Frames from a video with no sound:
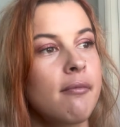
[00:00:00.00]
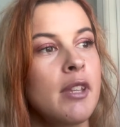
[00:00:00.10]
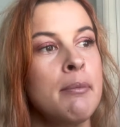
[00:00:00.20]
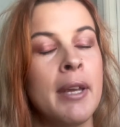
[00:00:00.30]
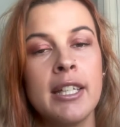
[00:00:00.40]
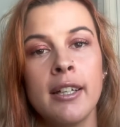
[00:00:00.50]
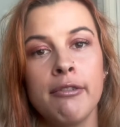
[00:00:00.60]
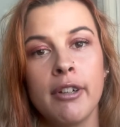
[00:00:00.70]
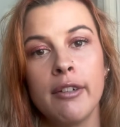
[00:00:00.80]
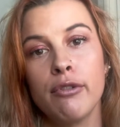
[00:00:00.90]
meeting a
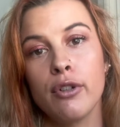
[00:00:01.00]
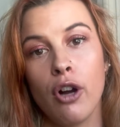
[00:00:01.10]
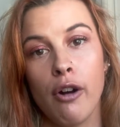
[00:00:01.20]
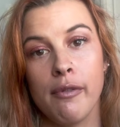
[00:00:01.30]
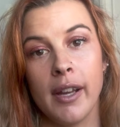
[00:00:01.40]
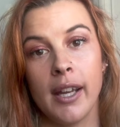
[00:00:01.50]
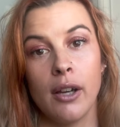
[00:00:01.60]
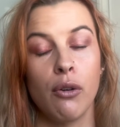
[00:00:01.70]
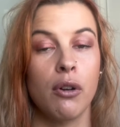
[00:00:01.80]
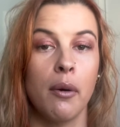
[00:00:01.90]
friend for a coffee,
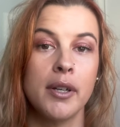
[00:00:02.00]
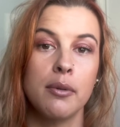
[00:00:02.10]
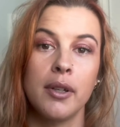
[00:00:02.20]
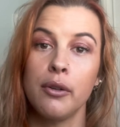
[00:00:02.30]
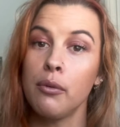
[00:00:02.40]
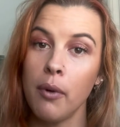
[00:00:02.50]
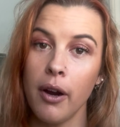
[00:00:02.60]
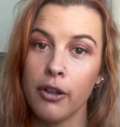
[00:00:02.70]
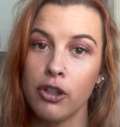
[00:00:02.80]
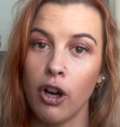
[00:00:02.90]
or going to a little
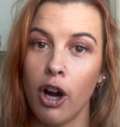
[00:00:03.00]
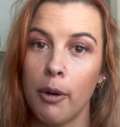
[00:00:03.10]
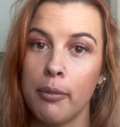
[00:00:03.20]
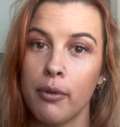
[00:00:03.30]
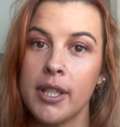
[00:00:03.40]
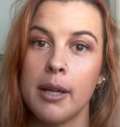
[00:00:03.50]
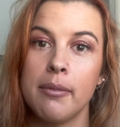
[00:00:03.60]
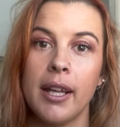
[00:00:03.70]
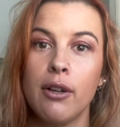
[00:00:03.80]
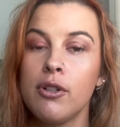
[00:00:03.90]
workshop or
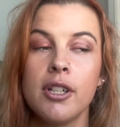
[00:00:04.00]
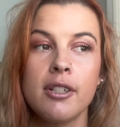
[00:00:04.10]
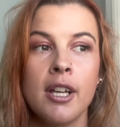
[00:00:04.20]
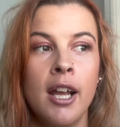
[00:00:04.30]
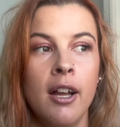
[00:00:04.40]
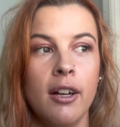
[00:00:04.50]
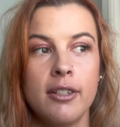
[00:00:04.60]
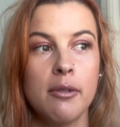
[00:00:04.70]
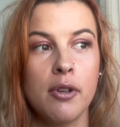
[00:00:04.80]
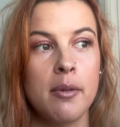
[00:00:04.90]
something, or just
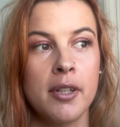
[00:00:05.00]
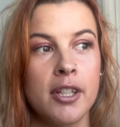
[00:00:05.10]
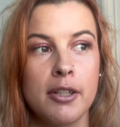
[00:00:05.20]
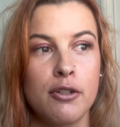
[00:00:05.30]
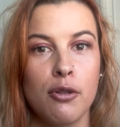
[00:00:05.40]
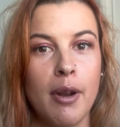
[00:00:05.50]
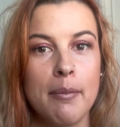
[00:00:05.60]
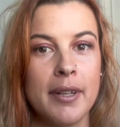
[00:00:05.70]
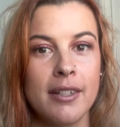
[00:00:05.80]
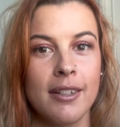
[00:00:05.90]
sometimes I just do my
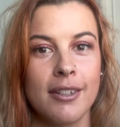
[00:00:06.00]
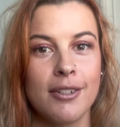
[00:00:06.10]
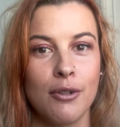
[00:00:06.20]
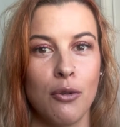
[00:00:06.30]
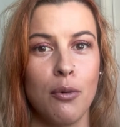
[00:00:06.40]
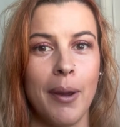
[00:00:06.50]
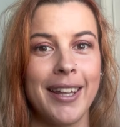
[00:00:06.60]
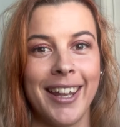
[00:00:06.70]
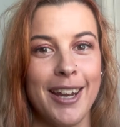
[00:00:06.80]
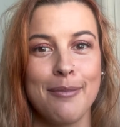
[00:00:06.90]
business all
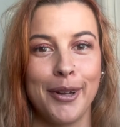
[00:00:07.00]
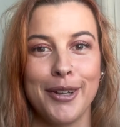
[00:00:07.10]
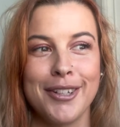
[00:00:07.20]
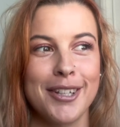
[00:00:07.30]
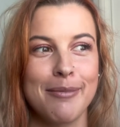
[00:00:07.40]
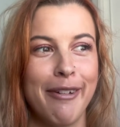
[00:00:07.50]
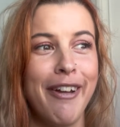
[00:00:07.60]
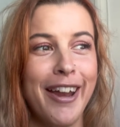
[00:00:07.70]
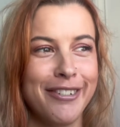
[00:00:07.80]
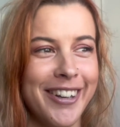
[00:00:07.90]
weekend because it's my
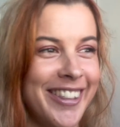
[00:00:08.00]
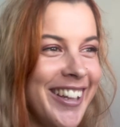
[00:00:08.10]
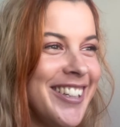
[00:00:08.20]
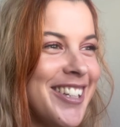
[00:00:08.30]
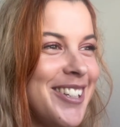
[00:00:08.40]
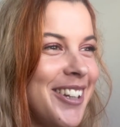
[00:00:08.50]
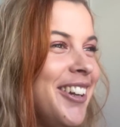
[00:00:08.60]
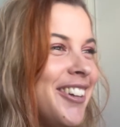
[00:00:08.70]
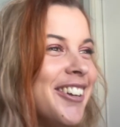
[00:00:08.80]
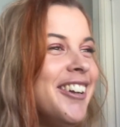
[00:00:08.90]
favorite thing to do,
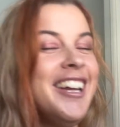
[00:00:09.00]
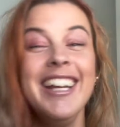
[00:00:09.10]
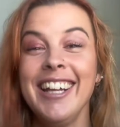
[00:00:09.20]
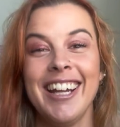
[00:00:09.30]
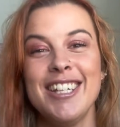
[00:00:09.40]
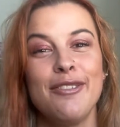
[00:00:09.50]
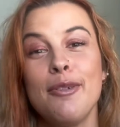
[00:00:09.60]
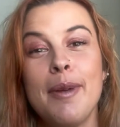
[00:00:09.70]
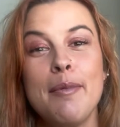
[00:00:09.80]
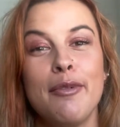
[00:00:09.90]

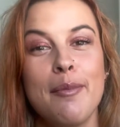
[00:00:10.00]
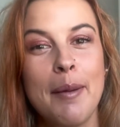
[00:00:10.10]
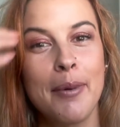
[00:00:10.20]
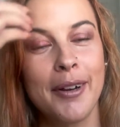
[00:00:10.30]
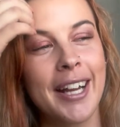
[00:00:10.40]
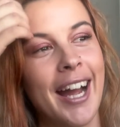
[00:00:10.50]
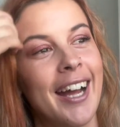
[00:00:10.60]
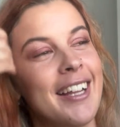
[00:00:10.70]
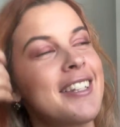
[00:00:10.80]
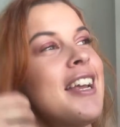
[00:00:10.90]
interview people for my
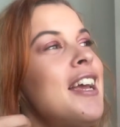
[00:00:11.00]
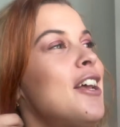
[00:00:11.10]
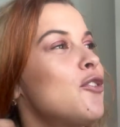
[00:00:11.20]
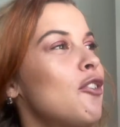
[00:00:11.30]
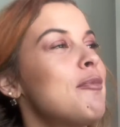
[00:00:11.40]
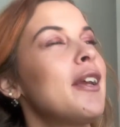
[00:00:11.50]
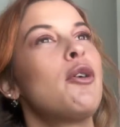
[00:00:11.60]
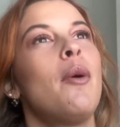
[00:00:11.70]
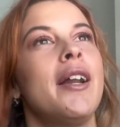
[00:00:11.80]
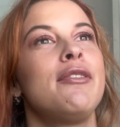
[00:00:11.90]
podcast. So I've met
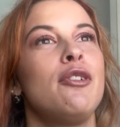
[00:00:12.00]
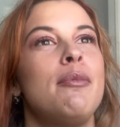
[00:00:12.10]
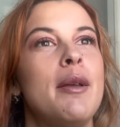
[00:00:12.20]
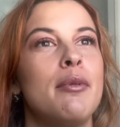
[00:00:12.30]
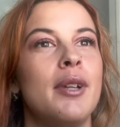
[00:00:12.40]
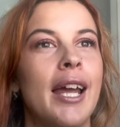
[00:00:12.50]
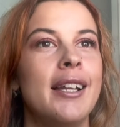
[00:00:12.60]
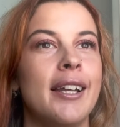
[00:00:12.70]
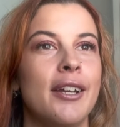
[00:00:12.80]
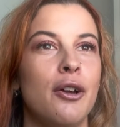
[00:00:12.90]
quite a few people
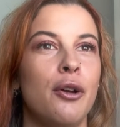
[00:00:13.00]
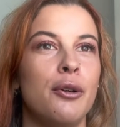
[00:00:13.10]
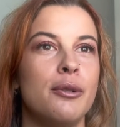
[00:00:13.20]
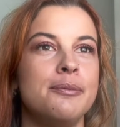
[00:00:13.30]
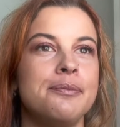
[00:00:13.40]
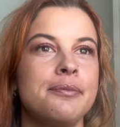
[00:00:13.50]
lately who,